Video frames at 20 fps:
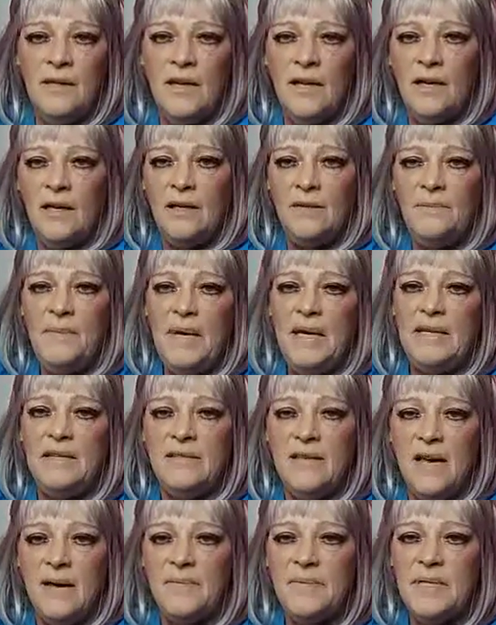yeah, it
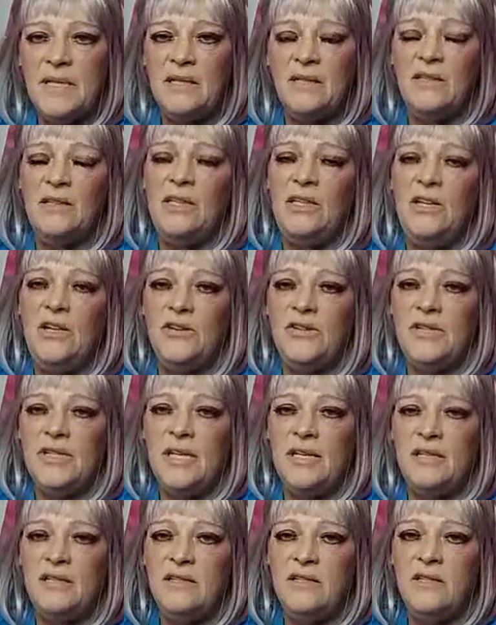makes absolutely no
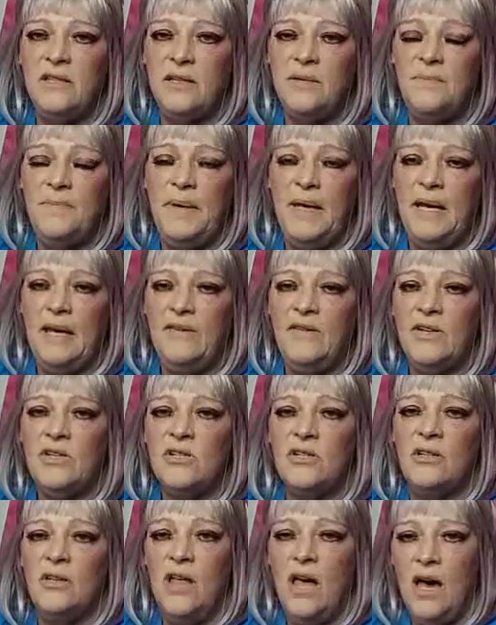sense to compete. And
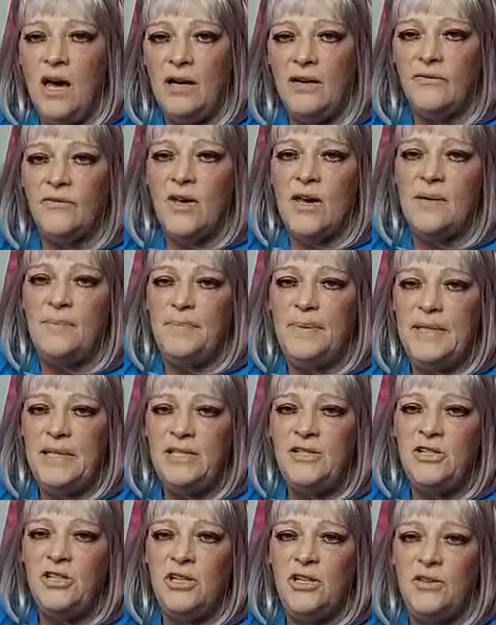there's a lot of
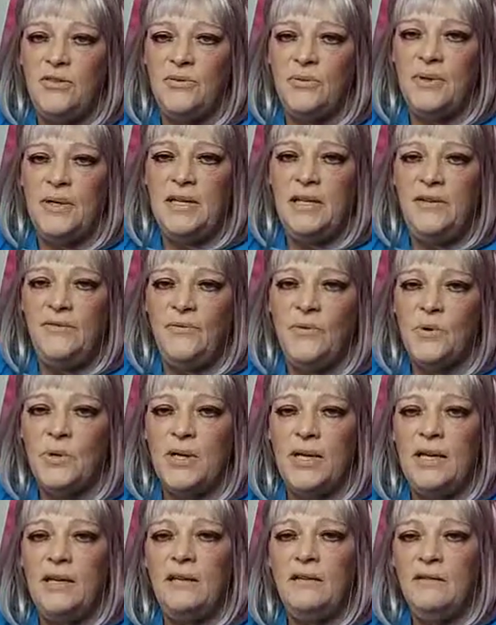competition in 3D
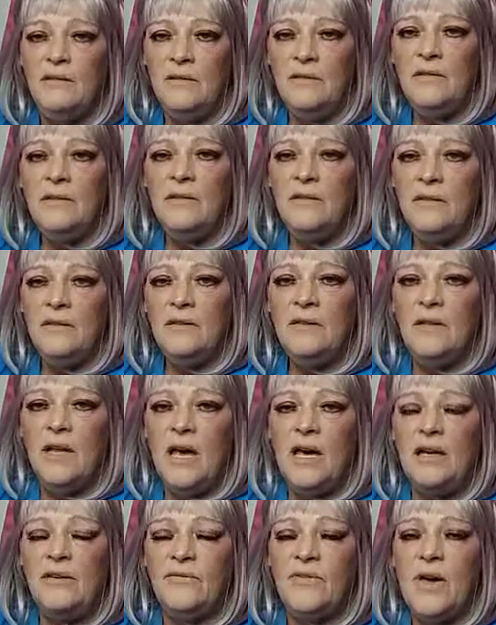4D. A
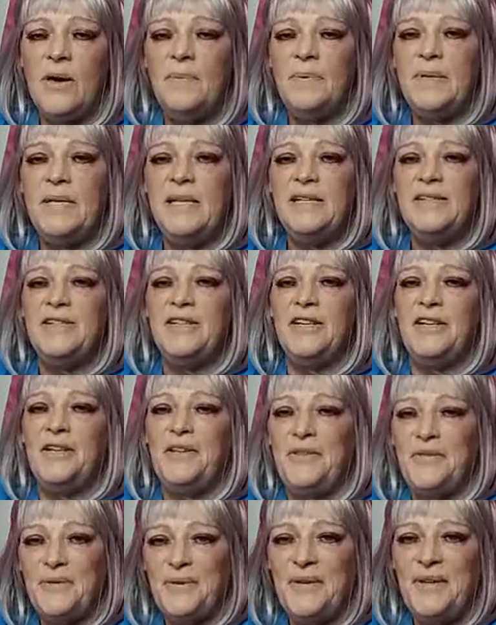lot of competition
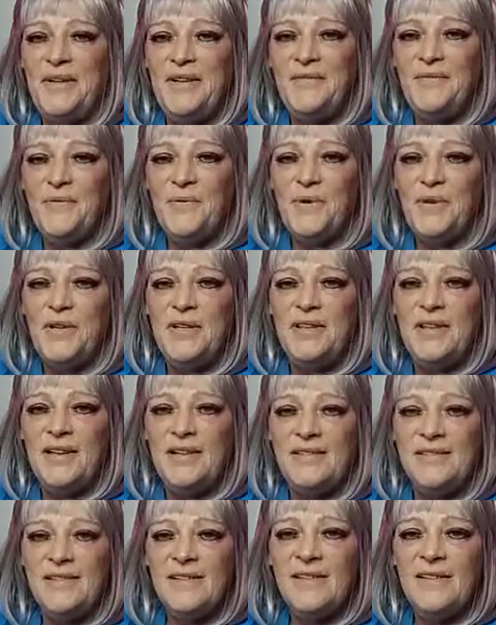in 3D 4D.
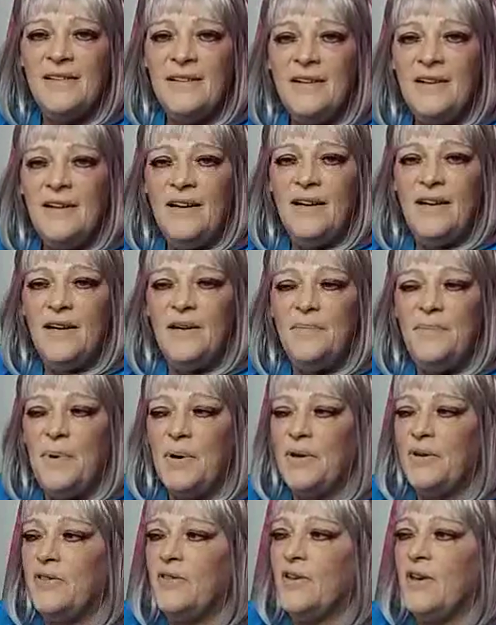That's uh,
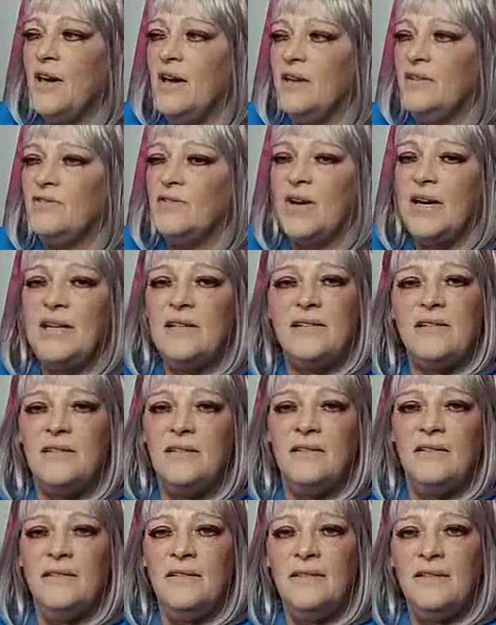part of the
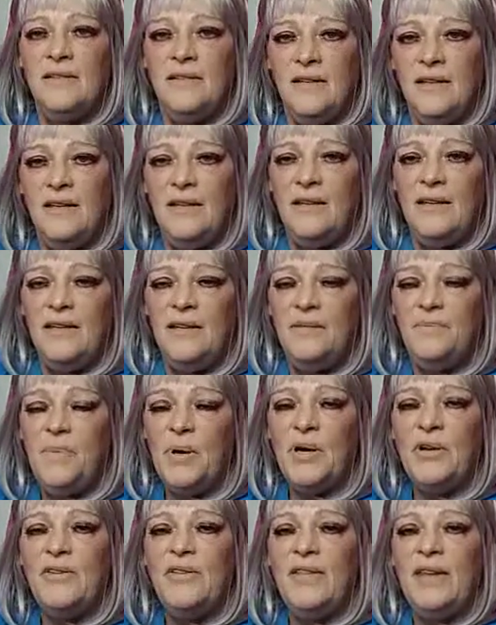contrast and
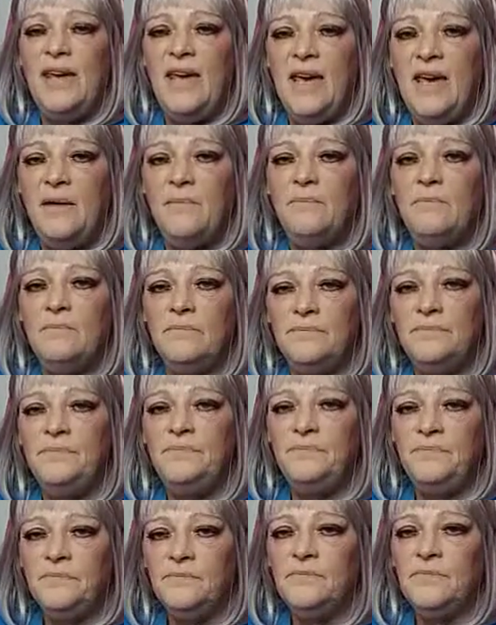part of the game,
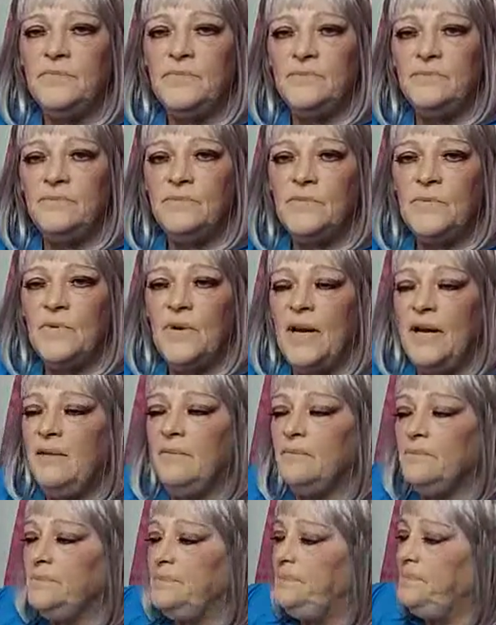
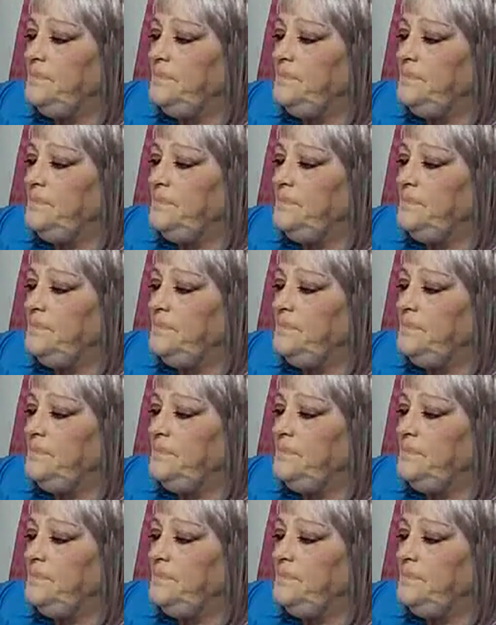right?